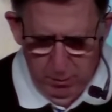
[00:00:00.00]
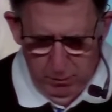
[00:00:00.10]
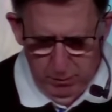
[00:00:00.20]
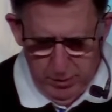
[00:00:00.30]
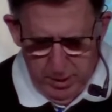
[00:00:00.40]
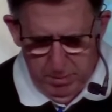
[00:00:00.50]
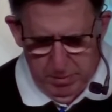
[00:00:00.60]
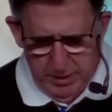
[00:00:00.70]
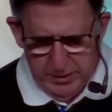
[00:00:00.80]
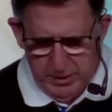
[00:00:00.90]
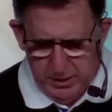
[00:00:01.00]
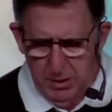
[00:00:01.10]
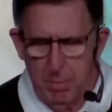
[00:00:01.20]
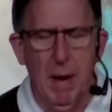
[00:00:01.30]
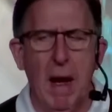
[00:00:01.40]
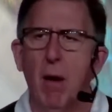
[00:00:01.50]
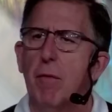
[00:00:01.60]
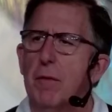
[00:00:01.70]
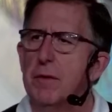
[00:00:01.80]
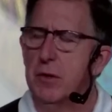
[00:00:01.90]
read, but it's such a
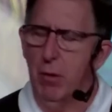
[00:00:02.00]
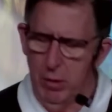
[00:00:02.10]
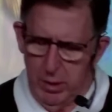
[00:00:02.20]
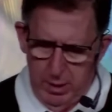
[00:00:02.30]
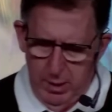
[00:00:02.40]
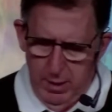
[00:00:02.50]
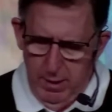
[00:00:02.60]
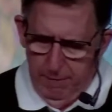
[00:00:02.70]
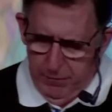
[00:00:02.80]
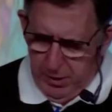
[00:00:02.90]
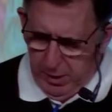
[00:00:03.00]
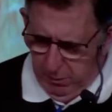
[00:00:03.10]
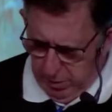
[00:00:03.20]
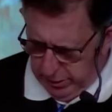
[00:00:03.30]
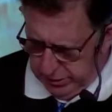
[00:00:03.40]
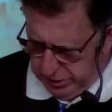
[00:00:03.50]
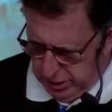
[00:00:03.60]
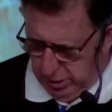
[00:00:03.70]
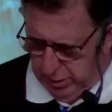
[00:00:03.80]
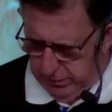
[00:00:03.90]
powerful story that I wanted to
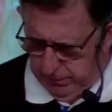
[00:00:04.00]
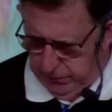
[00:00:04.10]
share.